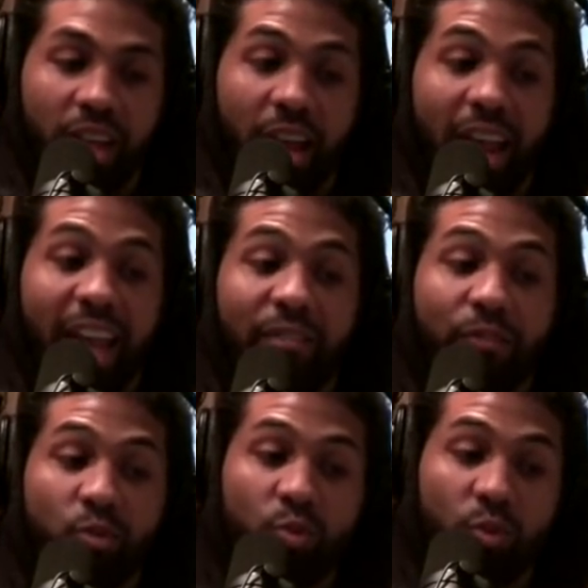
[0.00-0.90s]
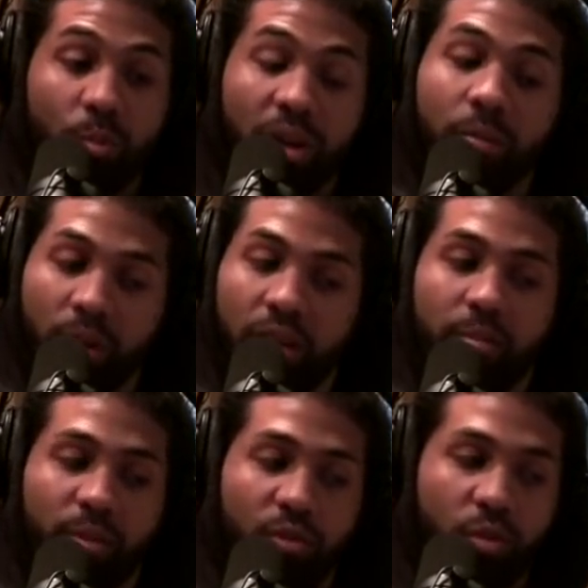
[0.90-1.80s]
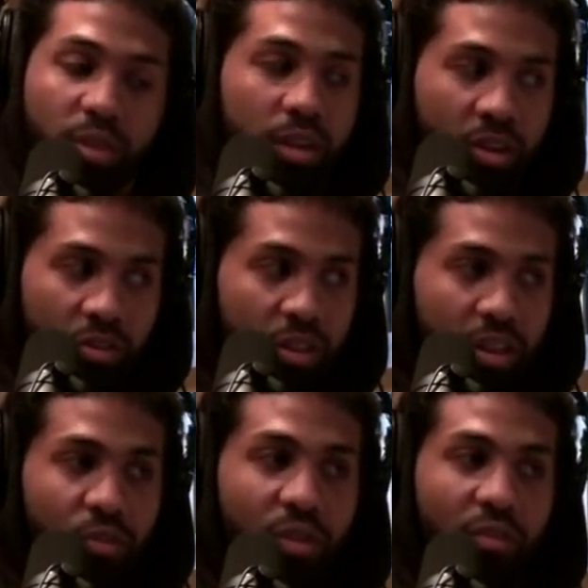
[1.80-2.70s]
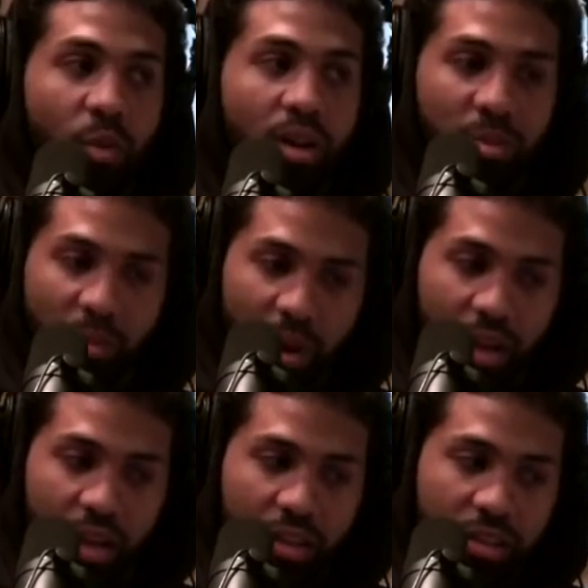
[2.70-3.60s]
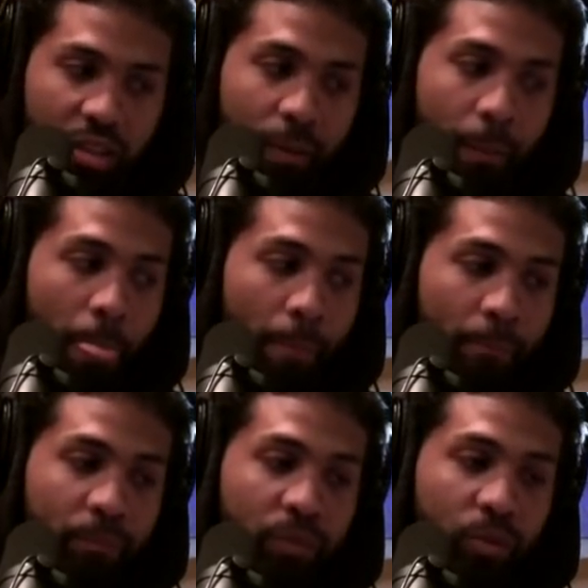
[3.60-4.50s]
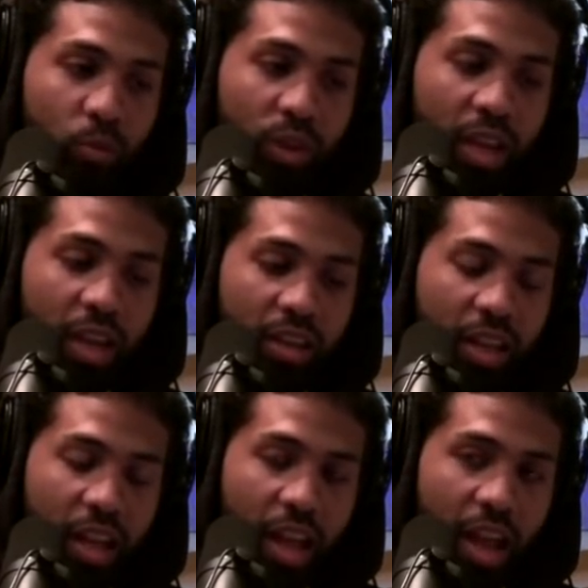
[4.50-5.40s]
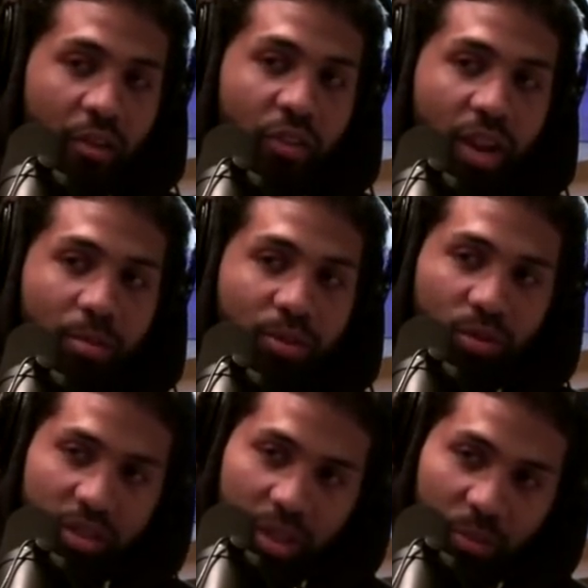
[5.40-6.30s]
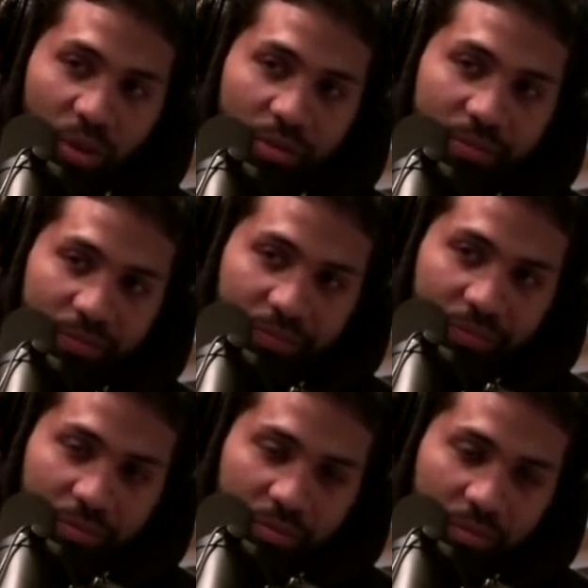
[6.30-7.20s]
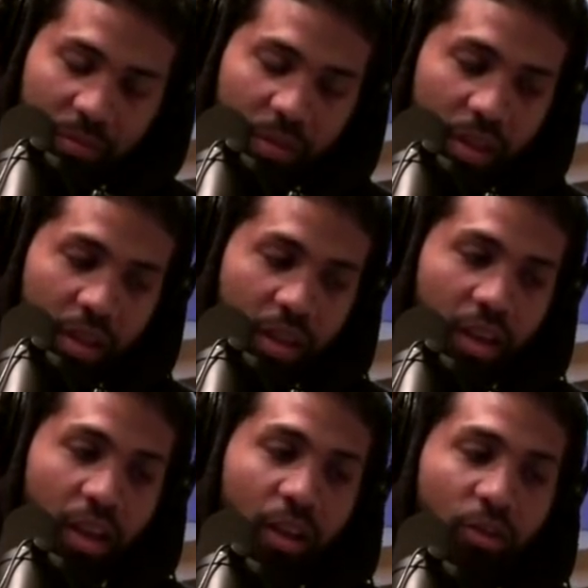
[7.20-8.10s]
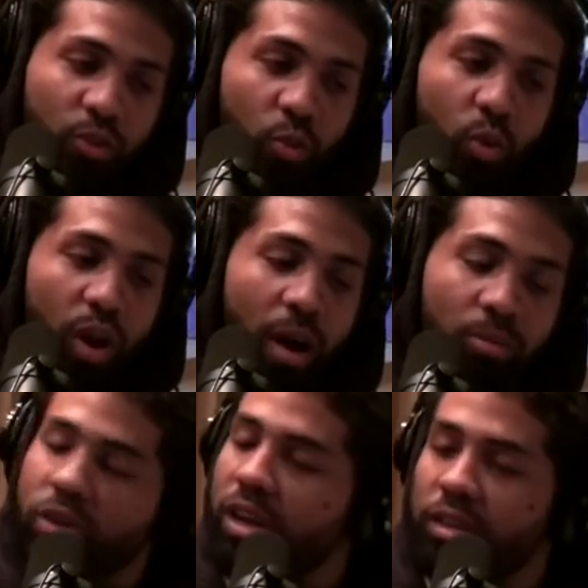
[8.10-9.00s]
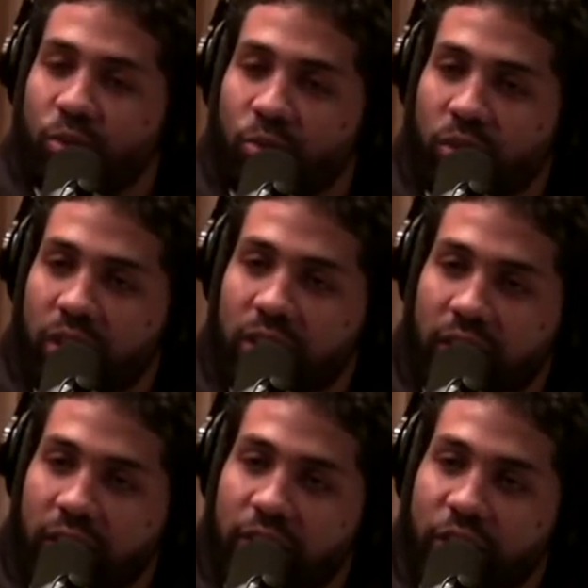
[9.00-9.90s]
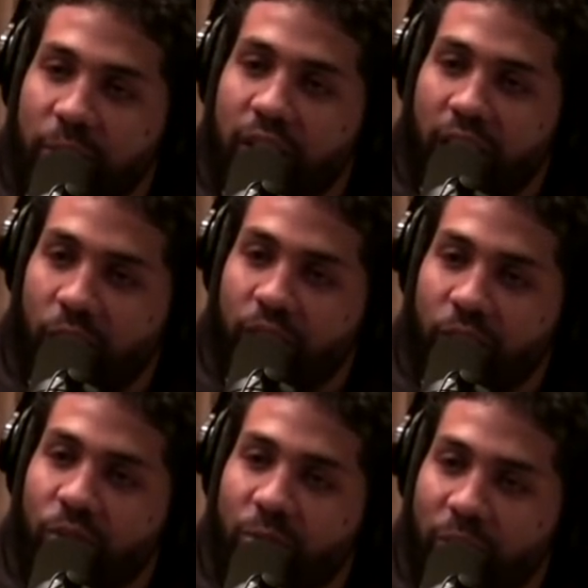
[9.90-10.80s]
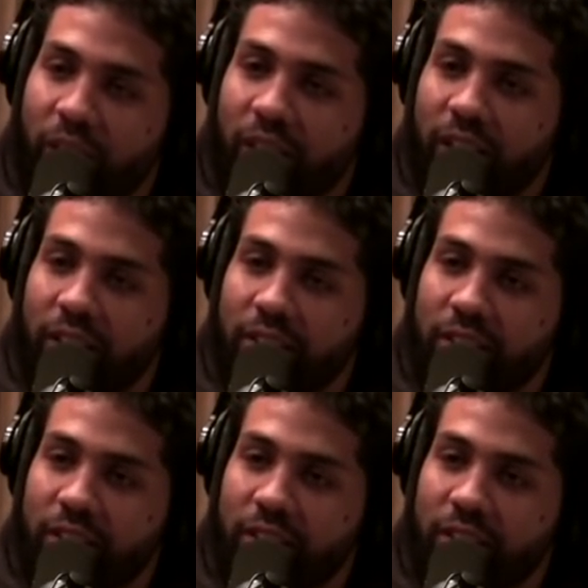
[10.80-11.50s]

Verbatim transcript: And if you but but before we turn off, if you ever watch my podcast, we end. Every episode the same way. Okay. So what I'm trying to do is get Jim Carrey on the podcast.